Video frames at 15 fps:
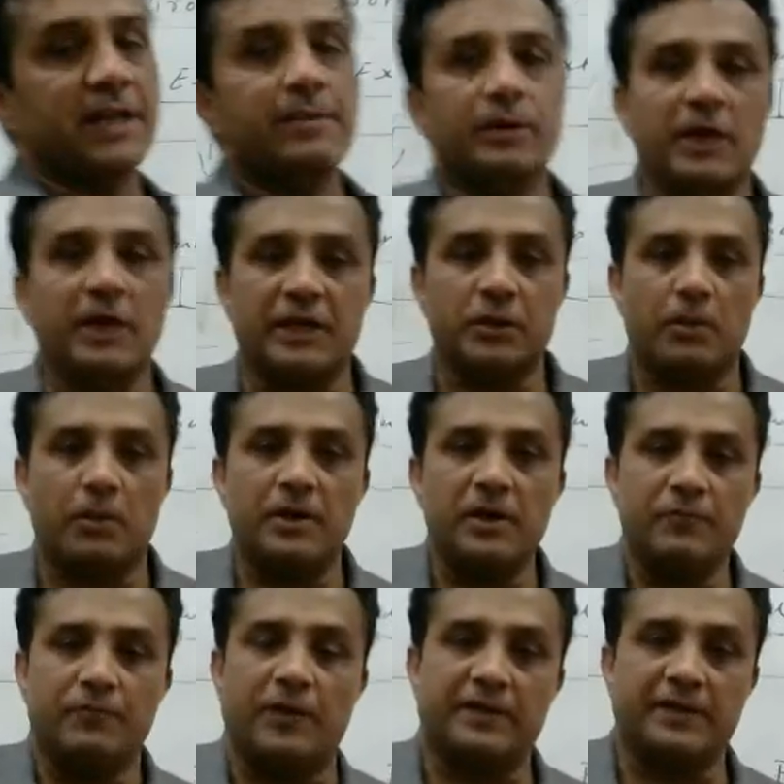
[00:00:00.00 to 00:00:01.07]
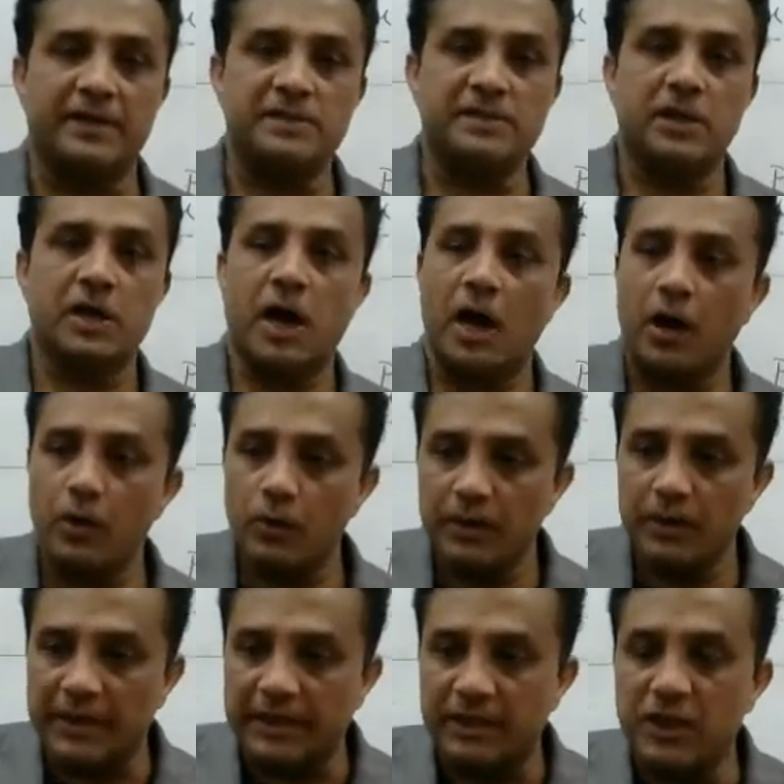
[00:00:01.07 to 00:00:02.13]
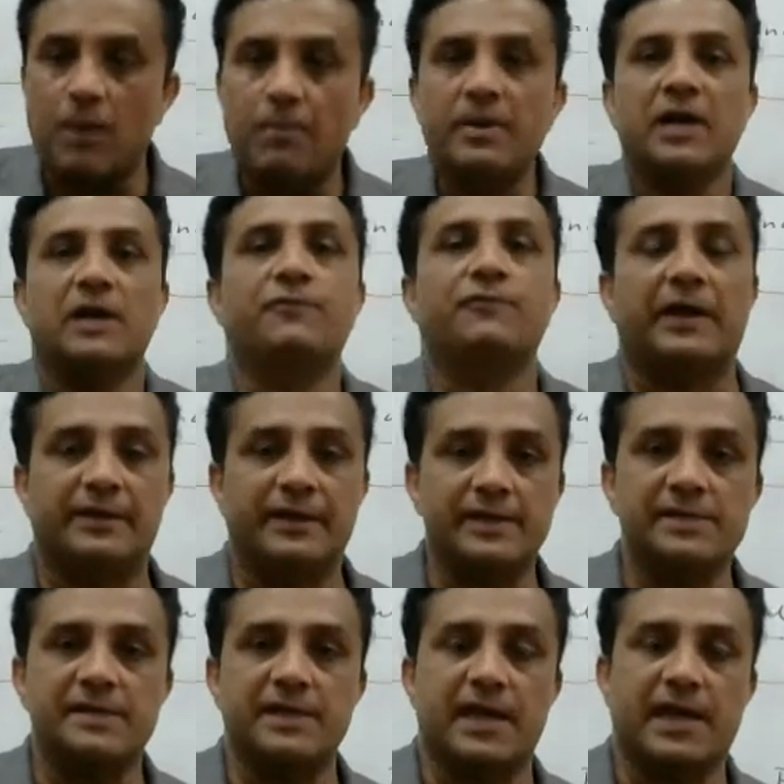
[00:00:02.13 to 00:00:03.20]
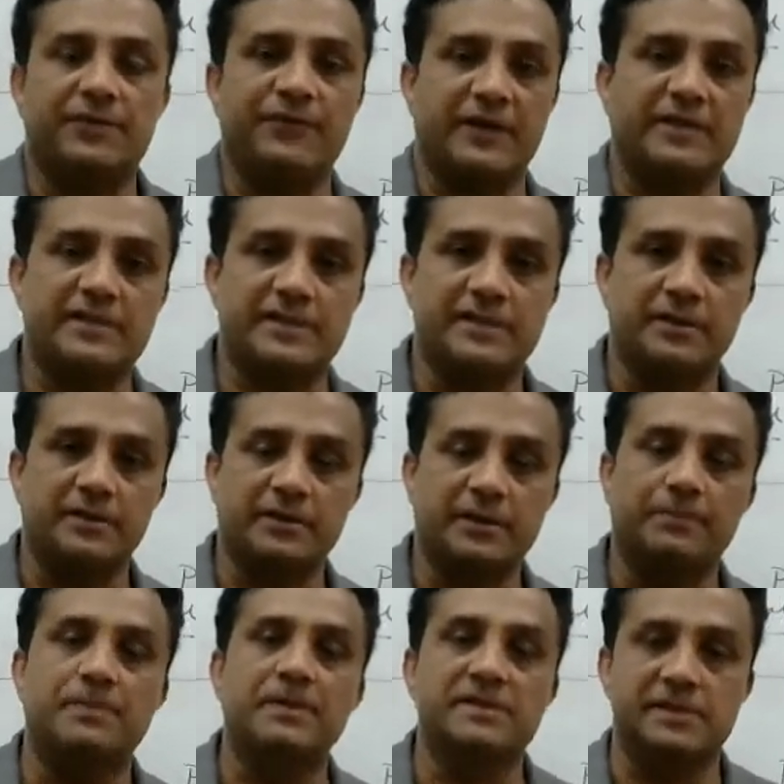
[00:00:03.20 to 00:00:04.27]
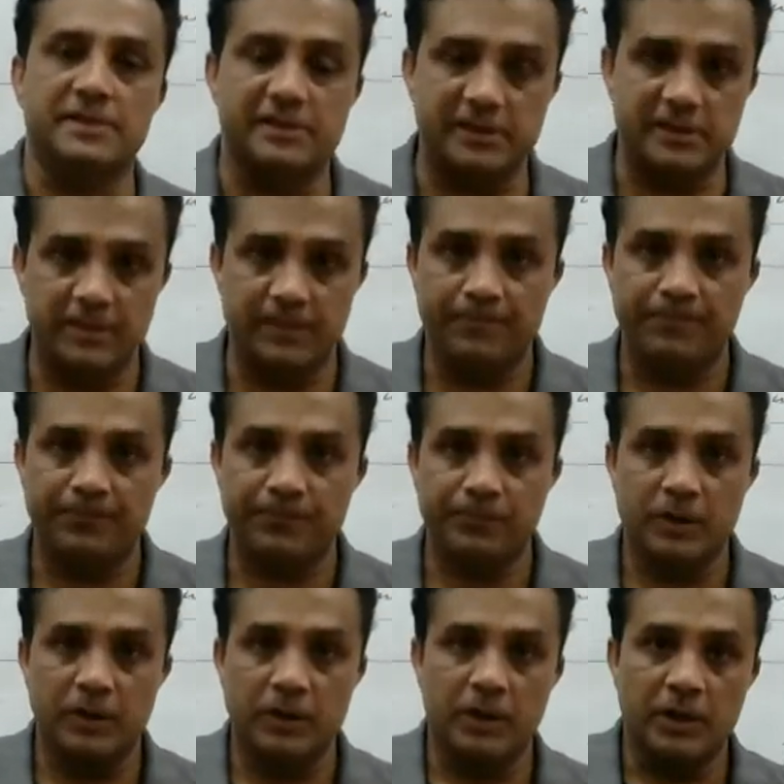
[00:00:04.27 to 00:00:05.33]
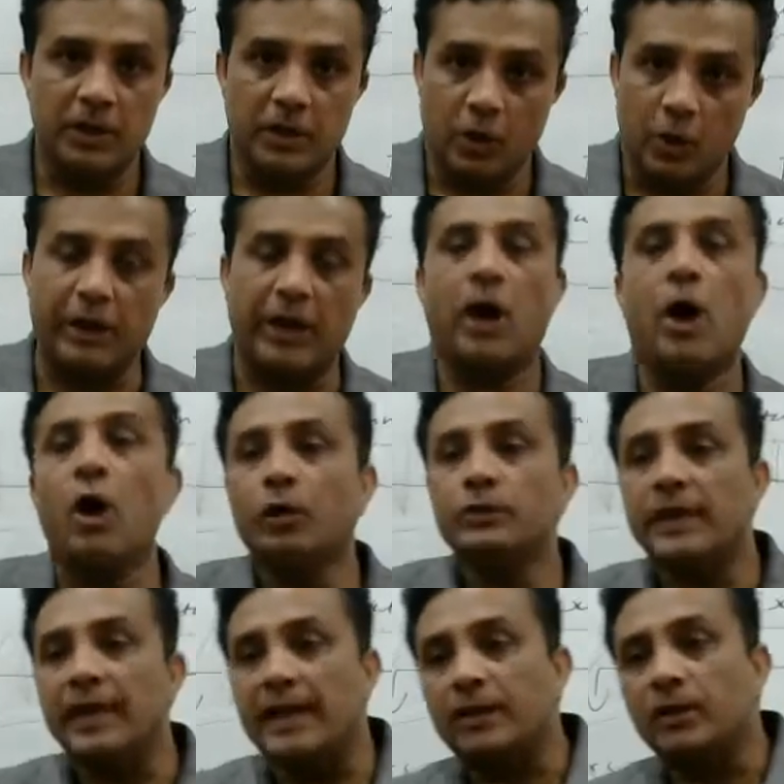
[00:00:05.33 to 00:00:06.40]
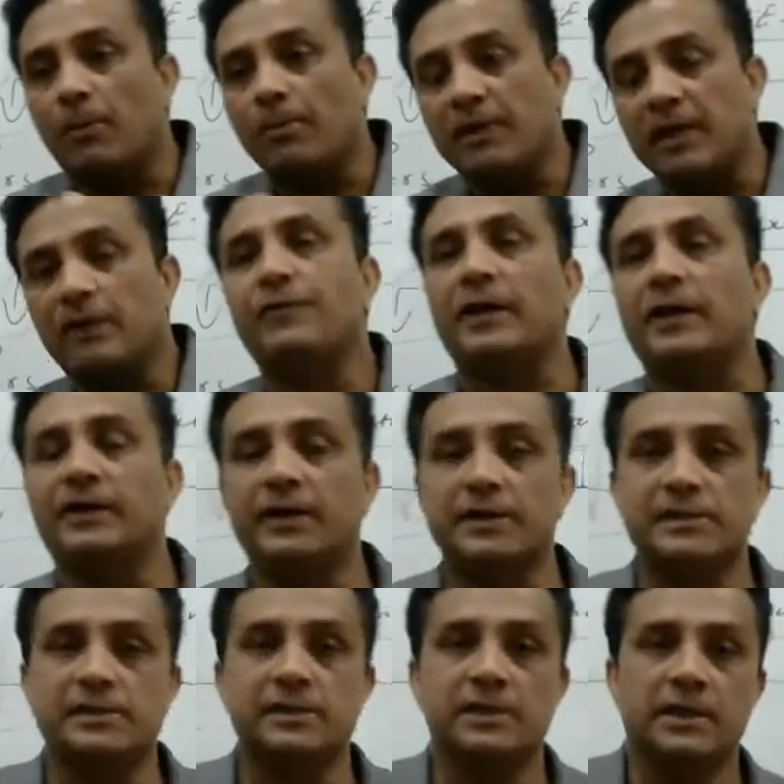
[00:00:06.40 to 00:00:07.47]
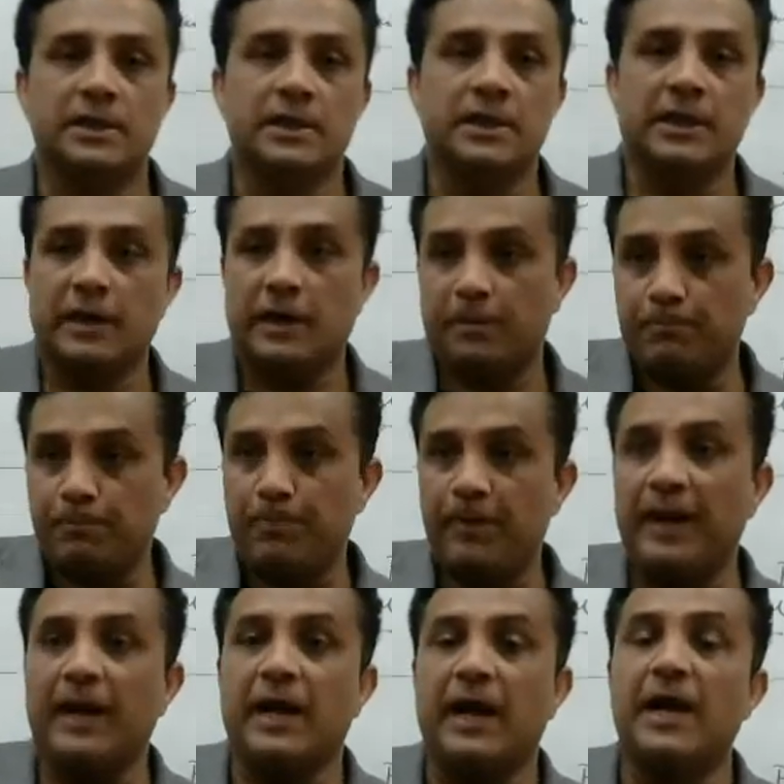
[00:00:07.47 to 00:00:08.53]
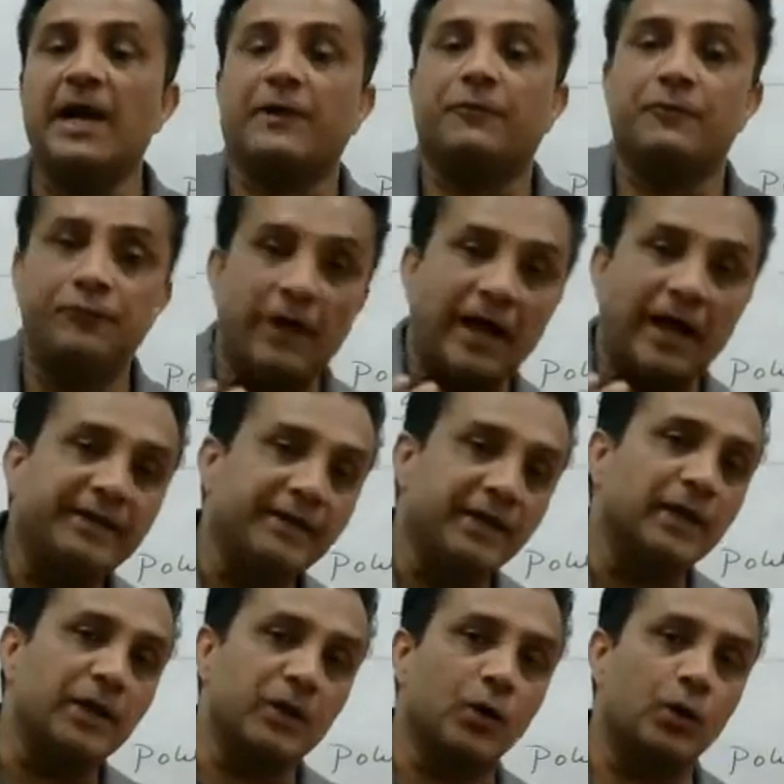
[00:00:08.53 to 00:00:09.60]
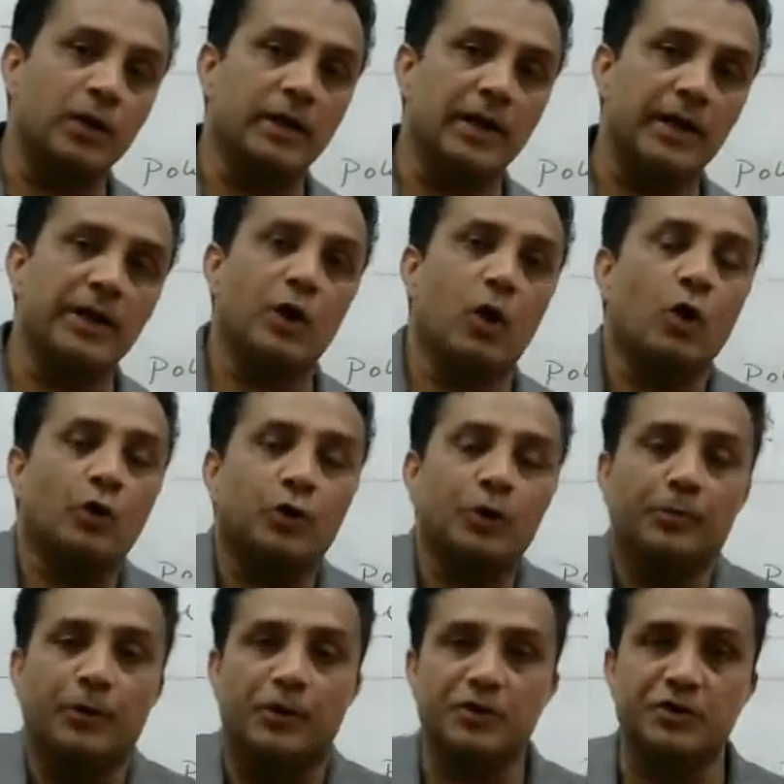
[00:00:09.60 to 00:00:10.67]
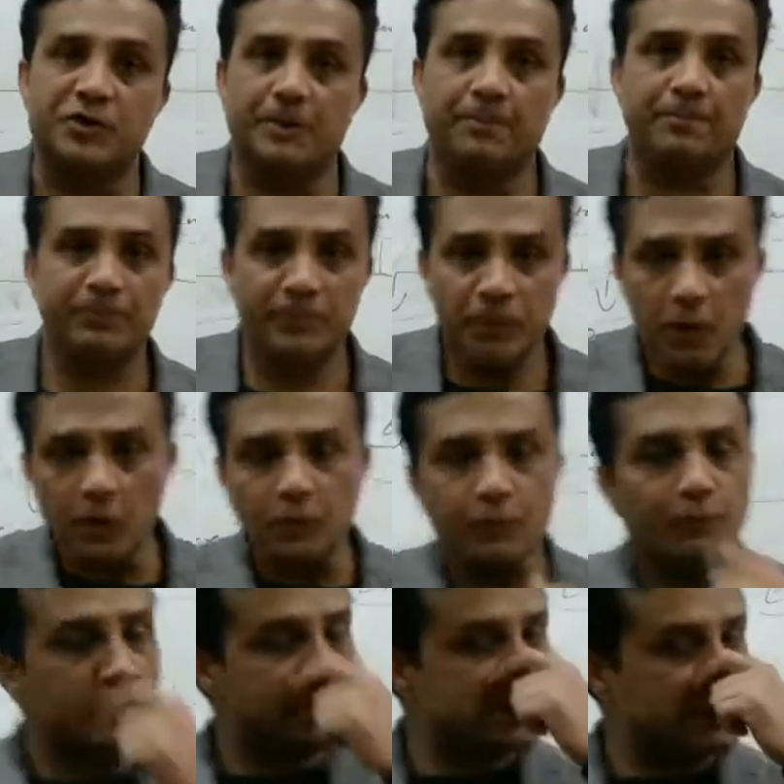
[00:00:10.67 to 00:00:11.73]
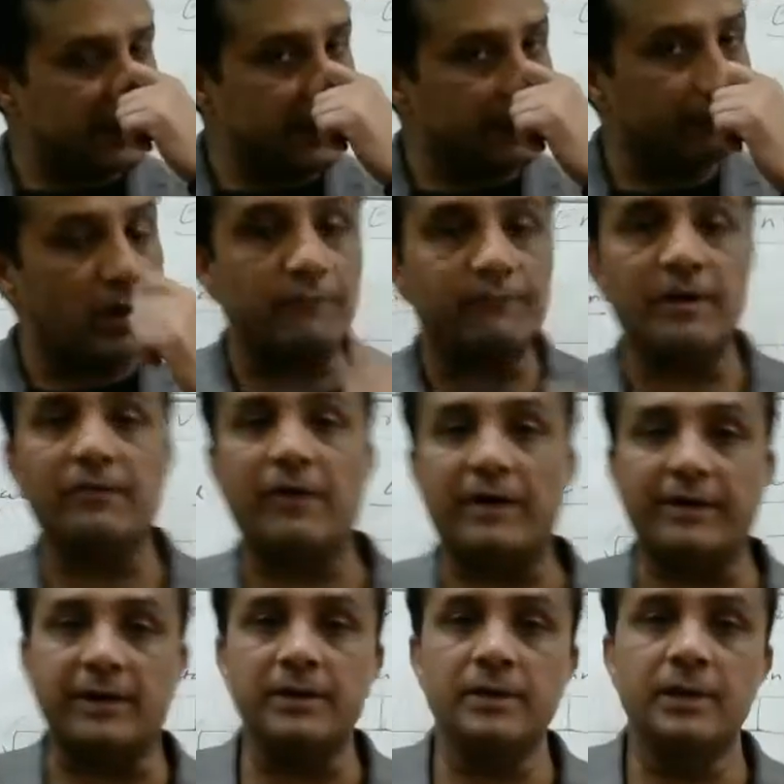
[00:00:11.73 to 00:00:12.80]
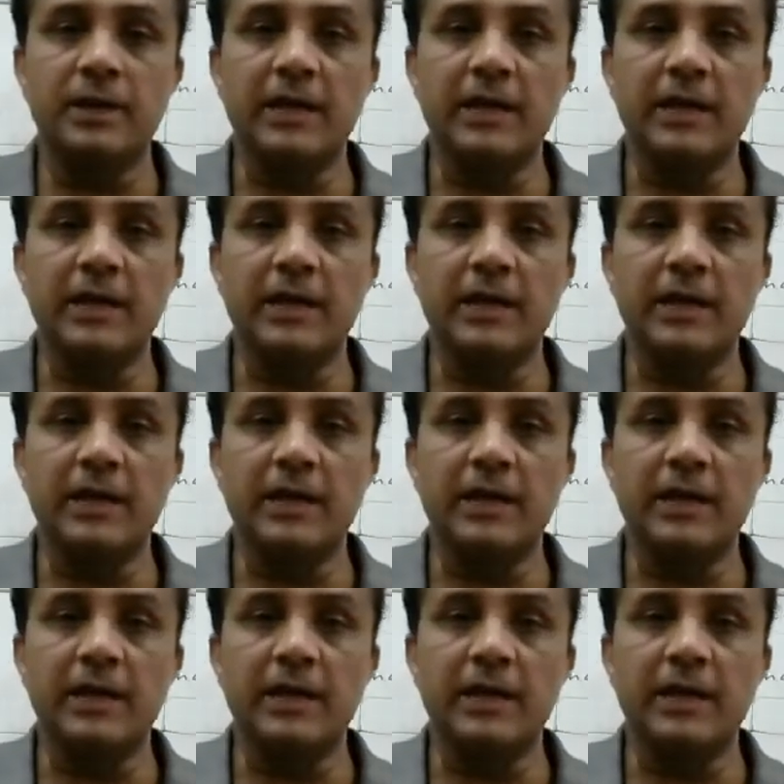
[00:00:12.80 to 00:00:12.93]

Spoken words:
about the economical factors, how economical factors affects the business. Okay, how the economical factors play a vital role in entrepreneurship. Now what's environmental factor?